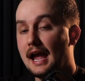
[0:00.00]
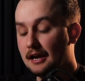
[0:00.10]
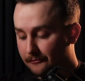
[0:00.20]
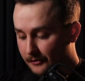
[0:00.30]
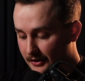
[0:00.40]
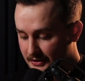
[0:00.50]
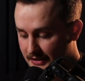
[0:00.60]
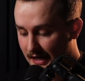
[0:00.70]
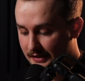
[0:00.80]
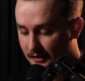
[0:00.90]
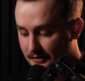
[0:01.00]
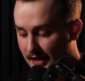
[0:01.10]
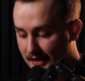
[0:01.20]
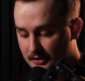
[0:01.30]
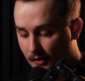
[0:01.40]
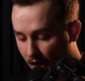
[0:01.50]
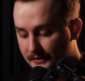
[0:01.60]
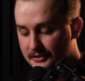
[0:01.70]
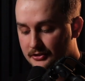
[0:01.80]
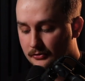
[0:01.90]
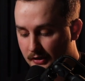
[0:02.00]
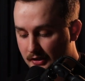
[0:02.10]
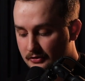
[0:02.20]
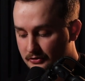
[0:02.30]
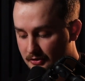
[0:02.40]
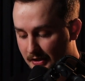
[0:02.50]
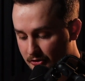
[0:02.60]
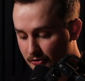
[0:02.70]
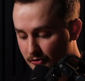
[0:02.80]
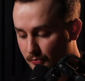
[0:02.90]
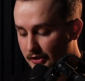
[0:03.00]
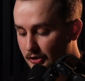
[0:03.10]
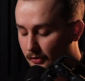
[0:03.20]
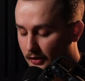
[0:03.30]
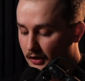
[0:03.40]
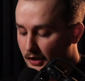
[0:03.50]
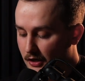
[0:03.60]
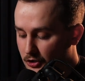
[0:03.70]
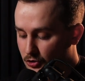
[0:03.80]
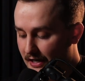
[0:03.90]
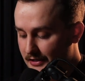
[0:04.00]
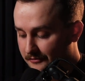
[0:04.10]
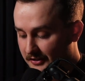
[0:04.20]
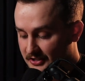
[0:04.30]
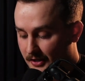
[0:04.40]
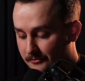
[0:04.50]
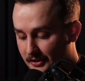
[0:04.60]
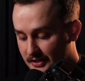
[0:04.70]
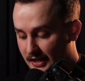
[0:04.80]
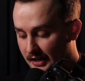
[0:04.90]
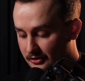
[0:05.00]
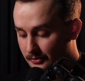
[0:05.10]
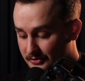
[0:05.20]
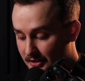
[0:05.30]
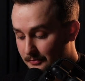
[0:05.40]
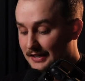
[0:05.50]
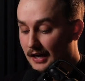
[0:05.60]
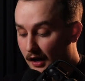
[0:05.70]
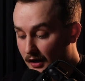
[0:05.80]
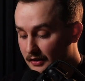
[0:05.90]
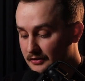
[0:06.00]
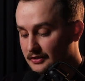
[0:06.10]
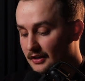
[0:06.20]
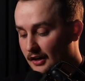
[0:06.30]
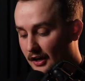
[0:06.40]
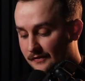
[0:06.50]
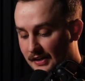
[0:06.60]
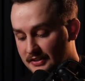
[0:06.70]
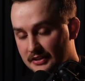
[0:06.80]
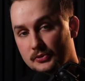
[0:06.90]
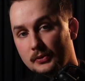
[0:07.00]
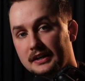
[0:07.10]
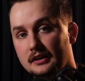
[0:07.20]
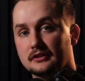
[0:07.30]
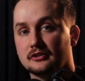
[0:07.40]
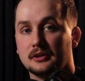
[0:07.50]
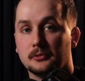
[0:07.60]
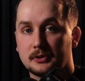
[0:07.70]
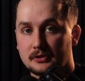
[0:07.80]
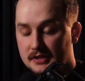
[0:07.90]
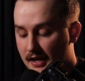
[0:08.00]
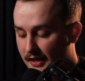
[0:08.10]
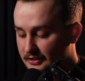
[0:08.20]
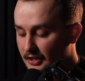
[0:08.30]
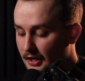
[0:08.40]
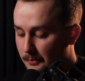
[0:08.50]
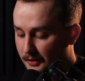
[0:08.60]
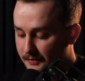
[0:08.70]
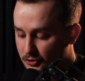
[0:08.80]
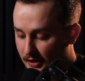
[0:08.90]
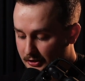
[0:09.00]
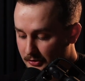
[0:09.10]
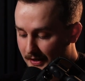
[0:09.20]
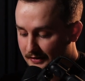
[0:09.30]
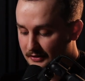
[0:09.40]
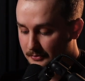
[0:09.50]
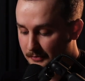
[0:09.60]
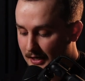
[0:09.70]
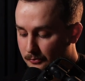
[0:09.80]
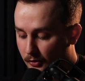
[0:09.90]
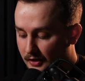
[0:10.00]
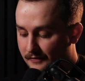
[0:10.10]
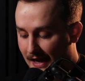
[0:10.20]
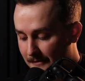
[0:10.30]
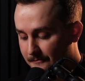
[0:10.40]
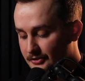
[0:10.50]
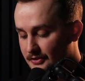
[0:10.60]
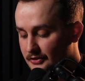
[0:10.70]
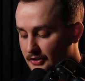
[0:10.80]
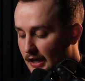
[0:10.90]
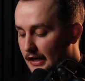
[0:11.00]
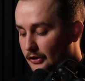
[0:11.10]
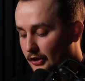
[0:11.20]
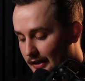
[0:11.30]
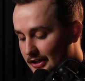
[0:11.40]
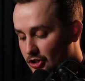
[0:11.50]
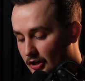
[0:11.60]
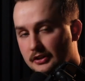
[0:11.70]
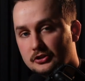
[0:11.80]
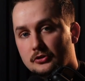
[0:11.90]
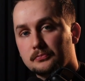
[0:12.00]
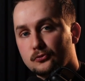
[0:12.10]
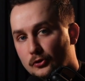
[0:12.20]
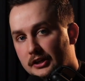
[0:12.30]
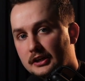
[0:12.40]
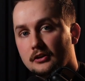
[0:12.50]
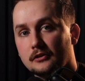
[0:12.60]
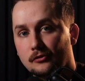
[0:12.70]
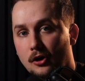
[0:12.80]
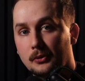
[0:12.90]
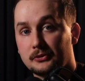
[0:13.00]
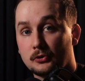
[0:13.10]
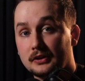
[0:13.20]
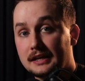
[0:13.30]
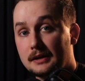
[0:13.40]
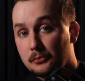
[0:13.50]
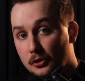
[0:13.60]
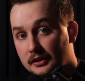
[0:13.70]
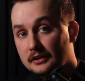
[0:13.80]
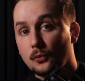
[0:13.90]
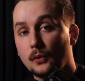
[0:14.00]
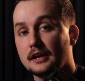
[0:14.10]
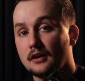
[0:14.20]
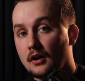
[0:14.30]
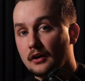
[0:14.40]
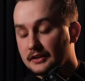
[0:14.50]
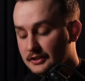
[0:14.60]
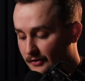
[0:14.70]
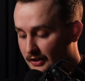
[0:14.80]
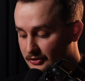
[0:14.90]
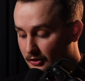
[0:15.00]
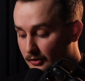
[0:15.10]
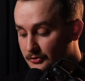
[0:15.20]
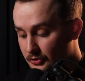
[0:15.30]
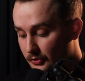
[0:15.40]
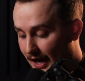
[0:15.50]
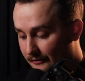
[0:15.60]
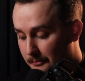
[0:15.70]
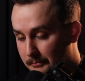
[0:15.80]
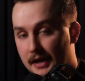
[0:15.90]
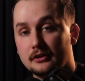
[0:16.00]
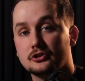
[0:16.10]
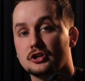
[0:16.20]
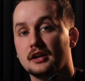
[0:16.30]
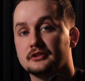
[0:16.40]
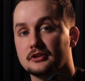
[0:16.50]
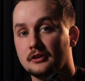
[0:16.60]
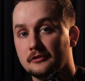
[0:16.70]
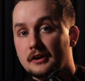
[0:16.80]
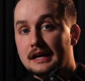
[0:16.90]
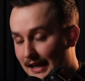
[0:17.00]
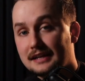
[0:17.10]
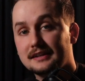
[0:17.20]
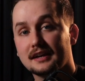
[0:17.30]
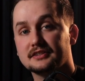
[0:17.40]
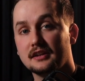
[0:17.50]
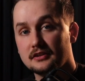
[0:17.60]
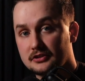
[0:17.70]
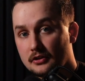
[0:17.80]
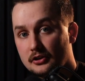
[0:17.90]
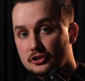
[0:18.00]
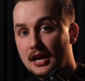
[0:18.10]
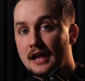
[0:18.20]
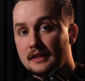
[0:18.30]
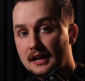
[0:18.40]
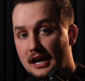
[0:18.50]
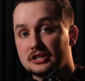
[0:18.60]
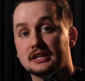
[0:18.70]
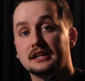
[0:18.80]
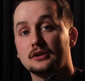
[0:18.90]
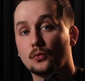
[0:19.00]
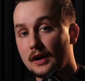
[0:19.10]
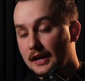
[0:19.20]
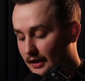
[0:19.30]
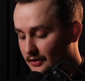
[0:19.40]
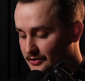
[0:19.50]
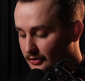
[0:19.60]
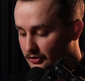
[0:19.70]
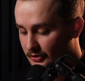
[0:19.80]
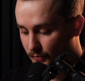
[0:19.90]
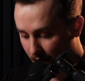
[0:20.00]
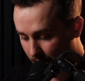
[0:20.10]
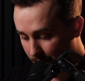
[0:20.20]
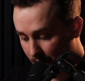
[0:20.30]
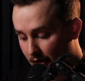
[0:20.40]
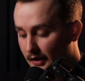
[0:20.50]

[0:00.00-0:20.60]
and phrase exact in the tags. Now, obviously, you'll run into some issues when you are trying to fit some phrase exact terms in because of Etsy's 20-character limit with your tags. But if you try to make this a main point of emphasis, you're going to generally do pretty good overall with really putting the weight on these phrase terms to have a better chance of indexing in search and then actually getting rank in search as well.